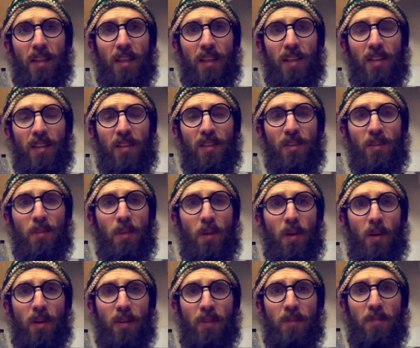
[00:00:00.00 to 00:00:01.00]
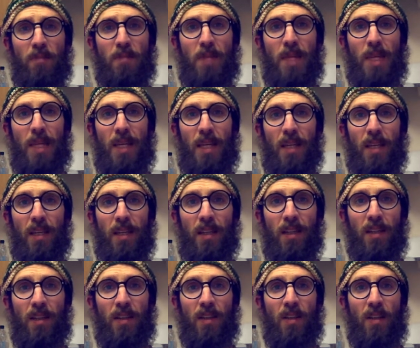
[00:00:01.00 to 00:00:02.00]
It is a part of me.
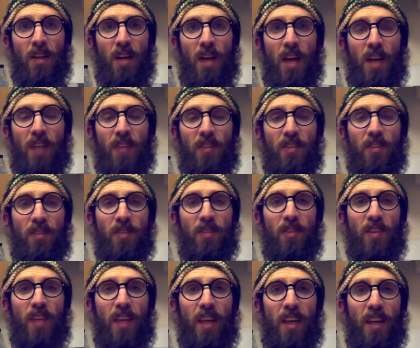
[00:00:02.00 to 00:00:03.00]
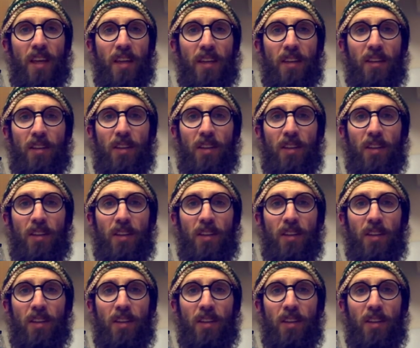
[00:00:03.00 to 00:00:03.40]
And to say,